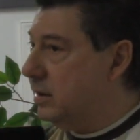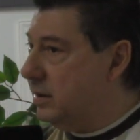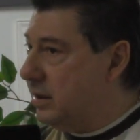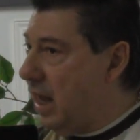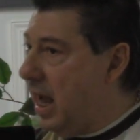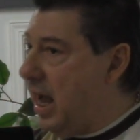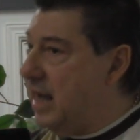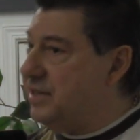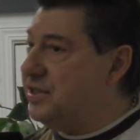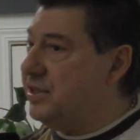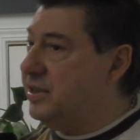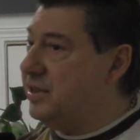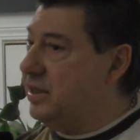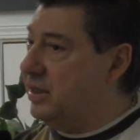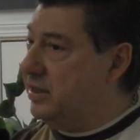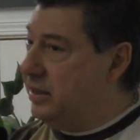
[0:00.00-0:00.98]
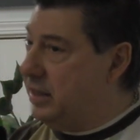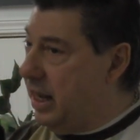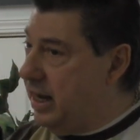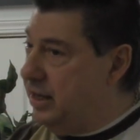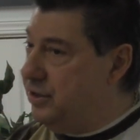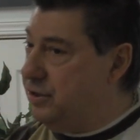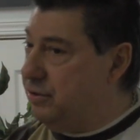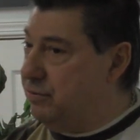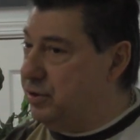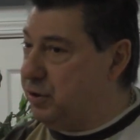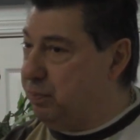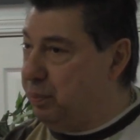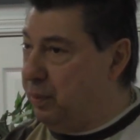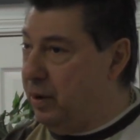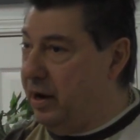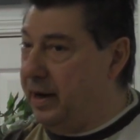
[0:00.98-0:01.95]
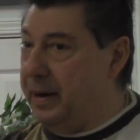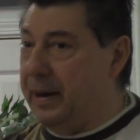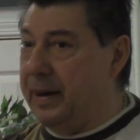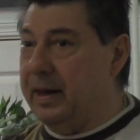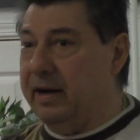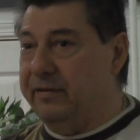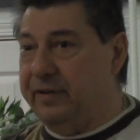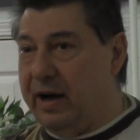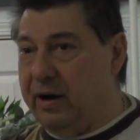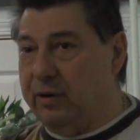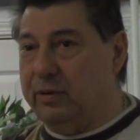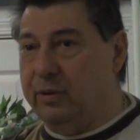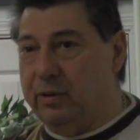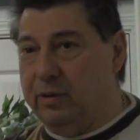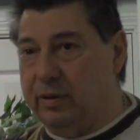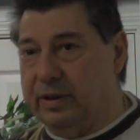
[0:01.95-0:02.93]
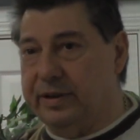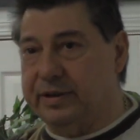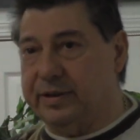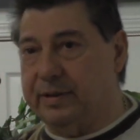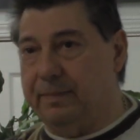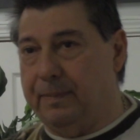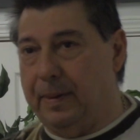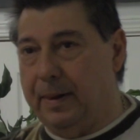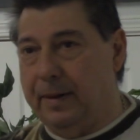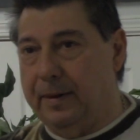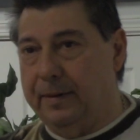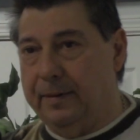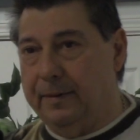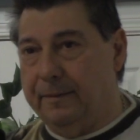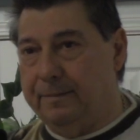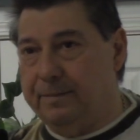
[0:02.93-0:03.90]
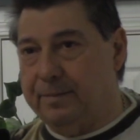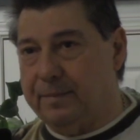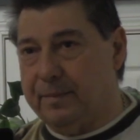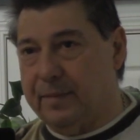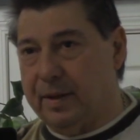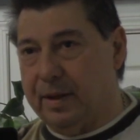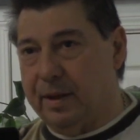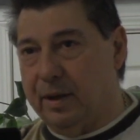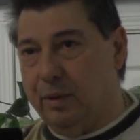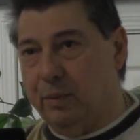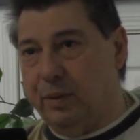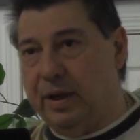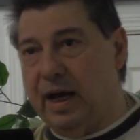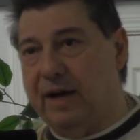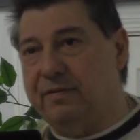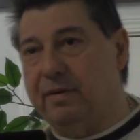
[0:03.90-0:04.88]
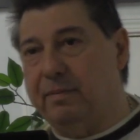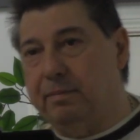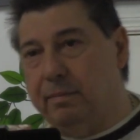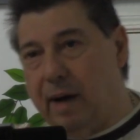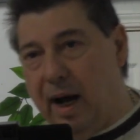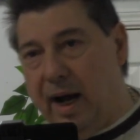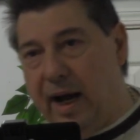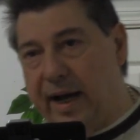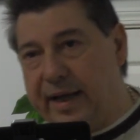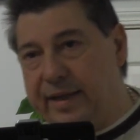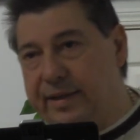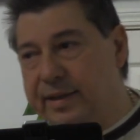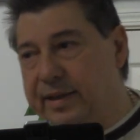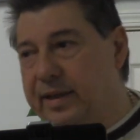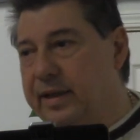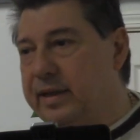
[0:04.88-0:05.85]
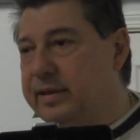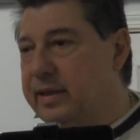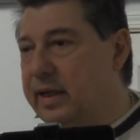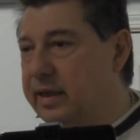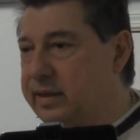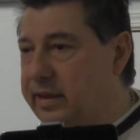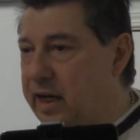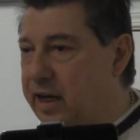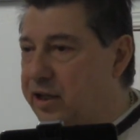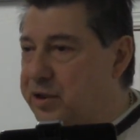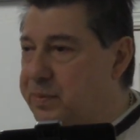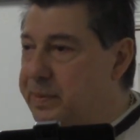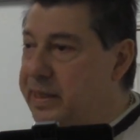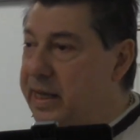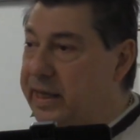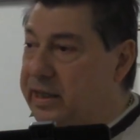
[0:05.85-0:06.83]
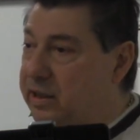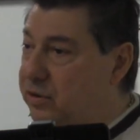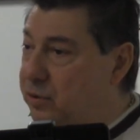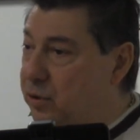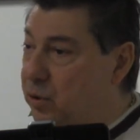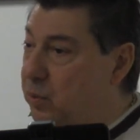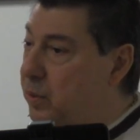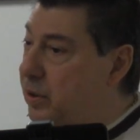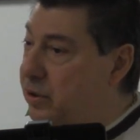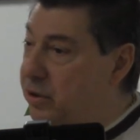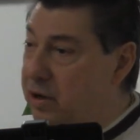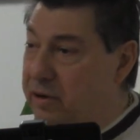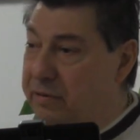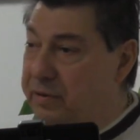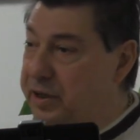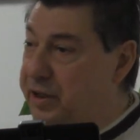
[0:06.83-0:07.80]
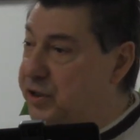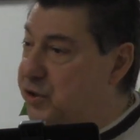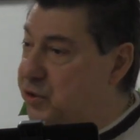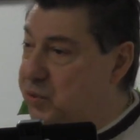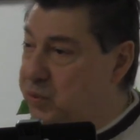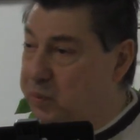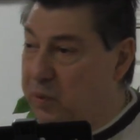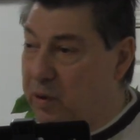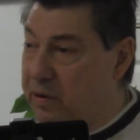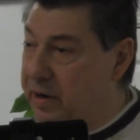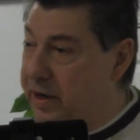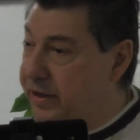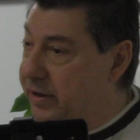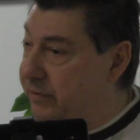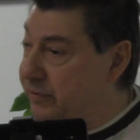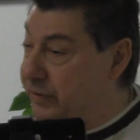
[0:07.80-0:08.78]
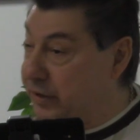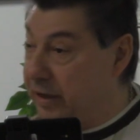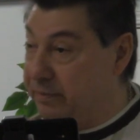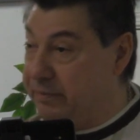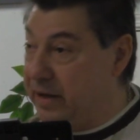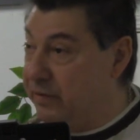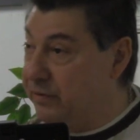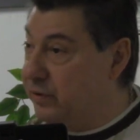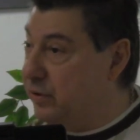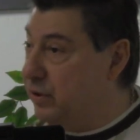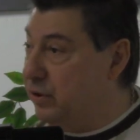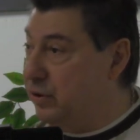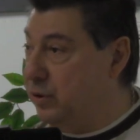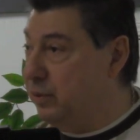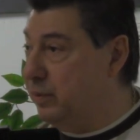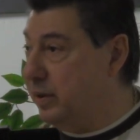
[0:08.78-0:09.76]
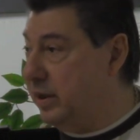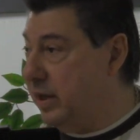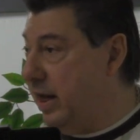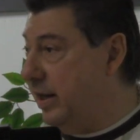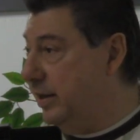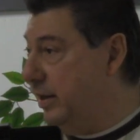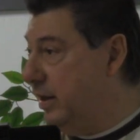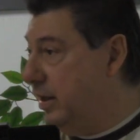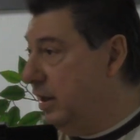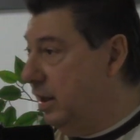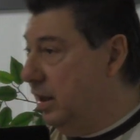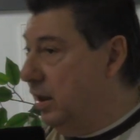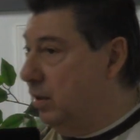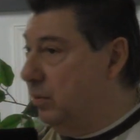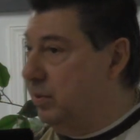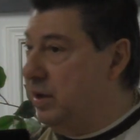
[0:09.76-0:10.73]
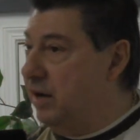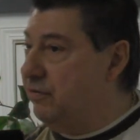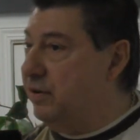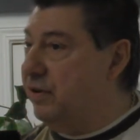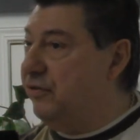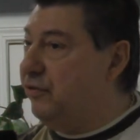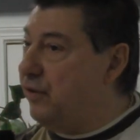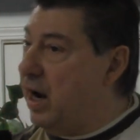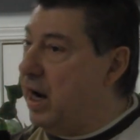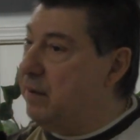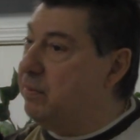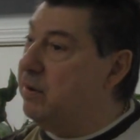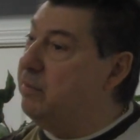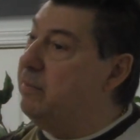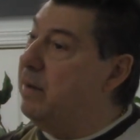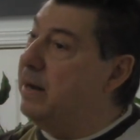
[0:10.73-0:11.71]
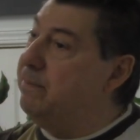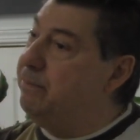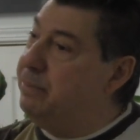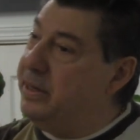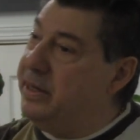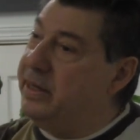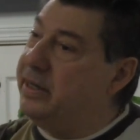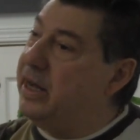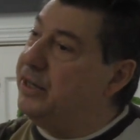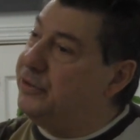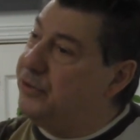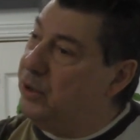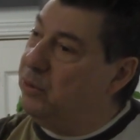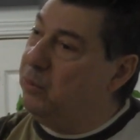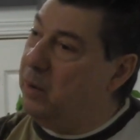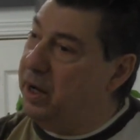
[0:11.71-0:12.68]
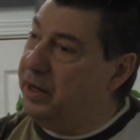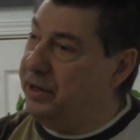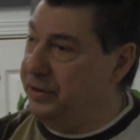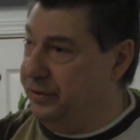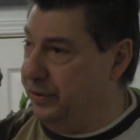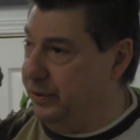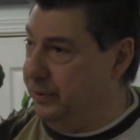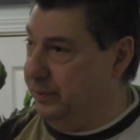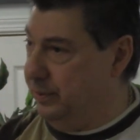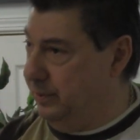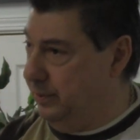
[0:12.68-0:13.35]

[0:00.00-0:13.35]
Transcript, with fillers: That's the dangerous part of alcoholism. We have a mind that tells me I could do what I already swore I am never going to do again. With every fiber of my being, I don't want to do.